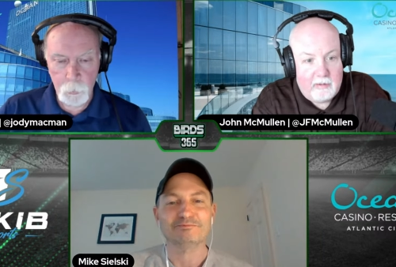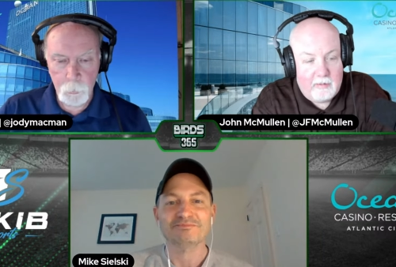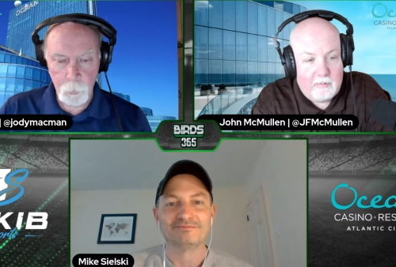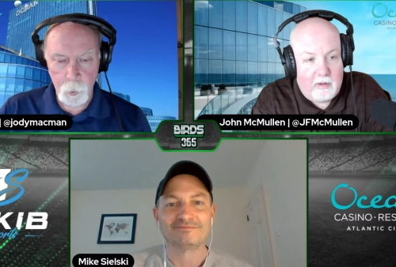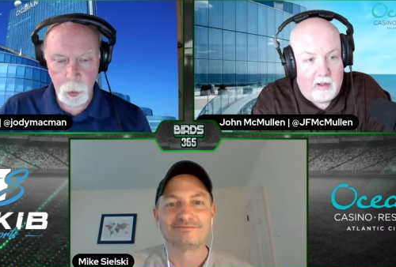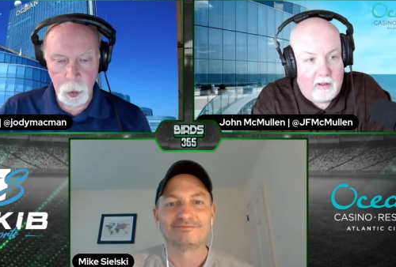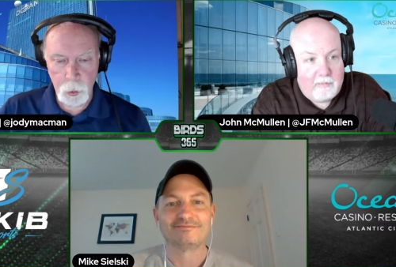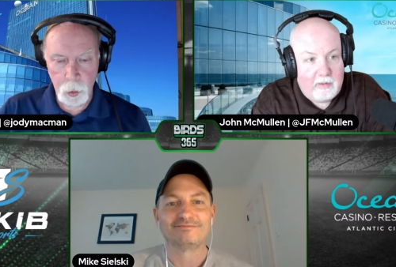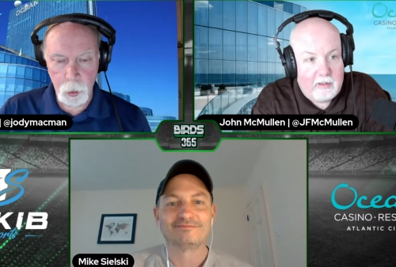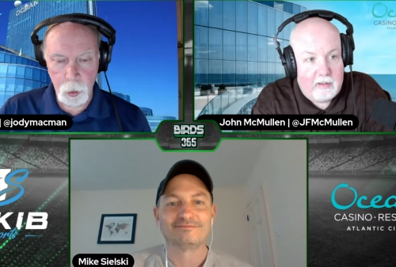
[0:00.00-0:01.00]
Speaker 1: Uh,
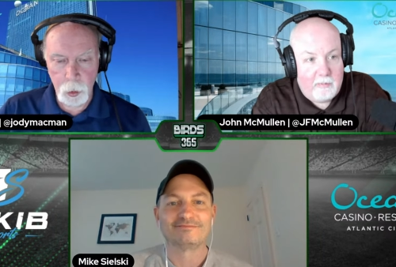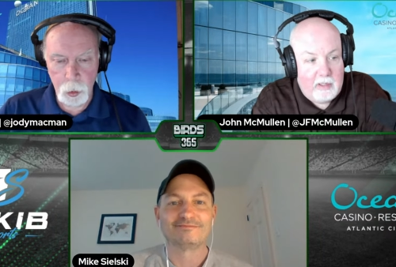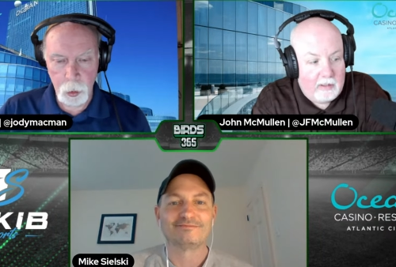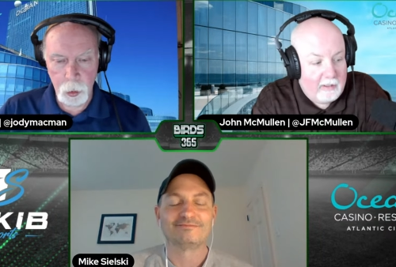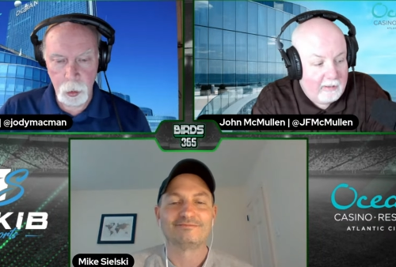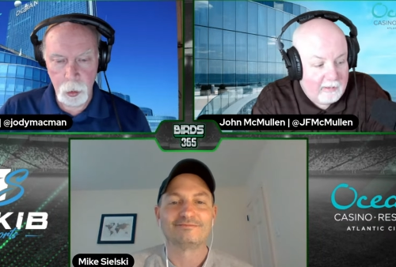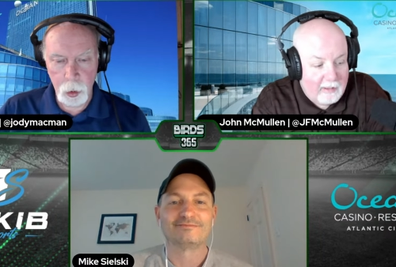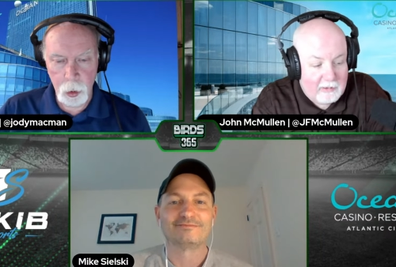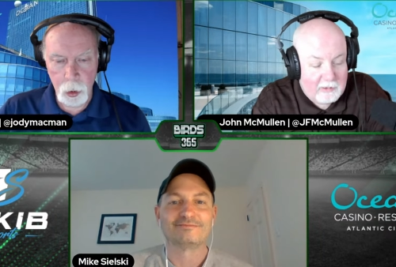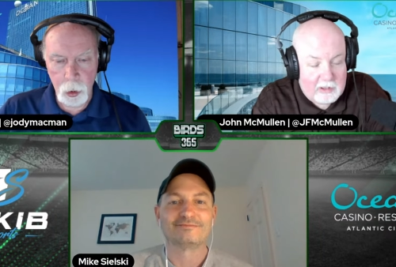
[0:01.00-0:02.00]
the media
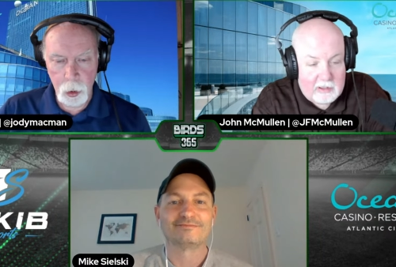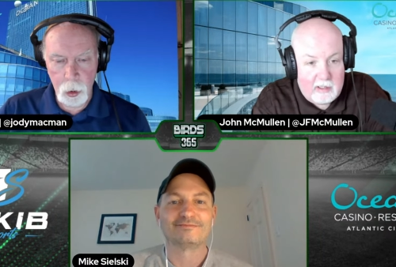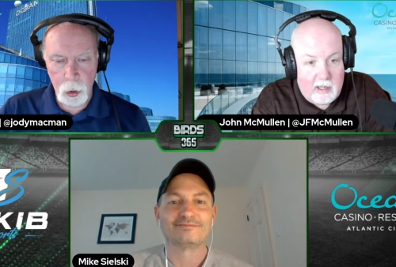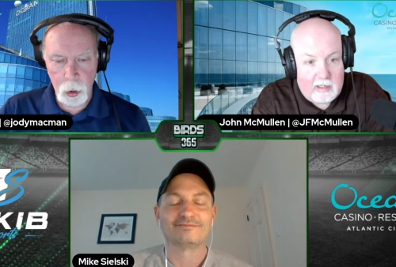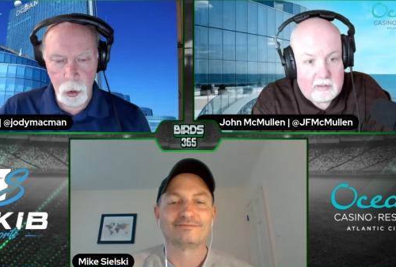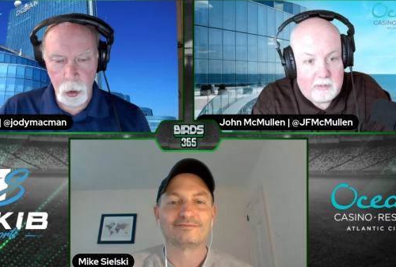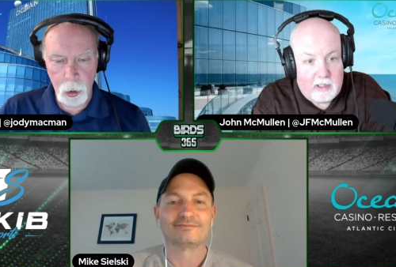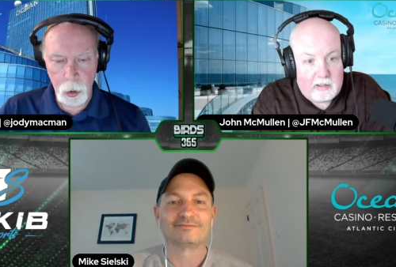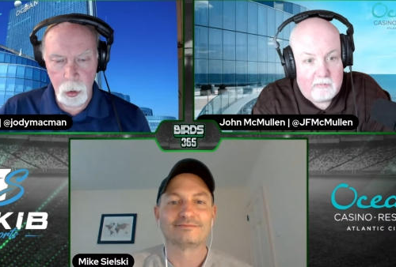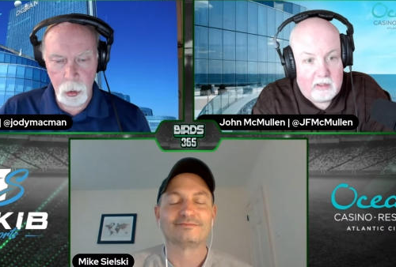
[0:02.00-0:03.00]
literacy aspect of
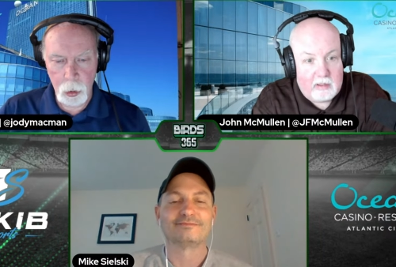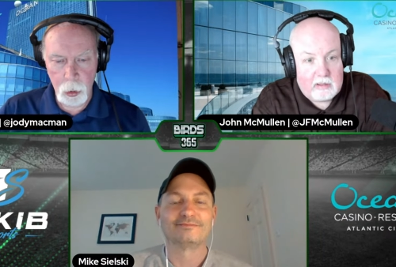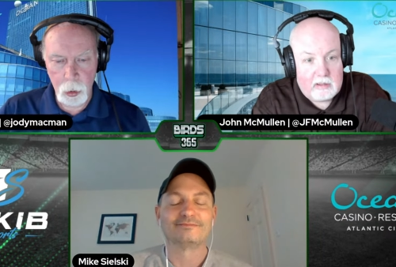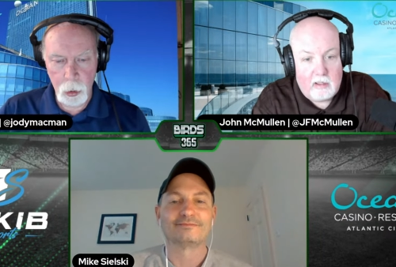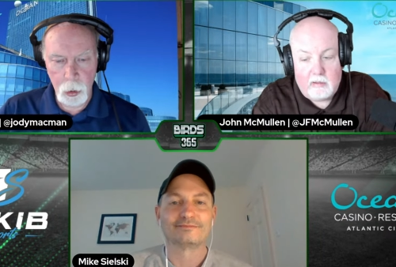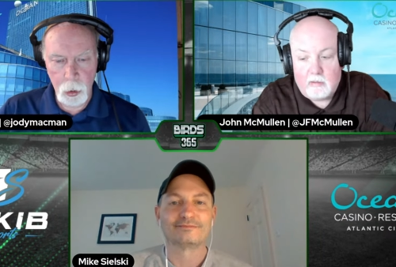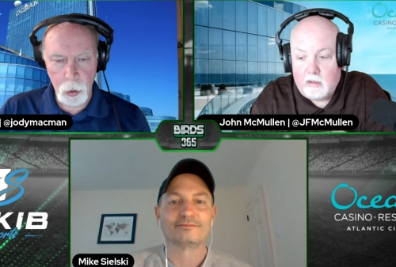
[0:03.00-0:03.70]
this, the,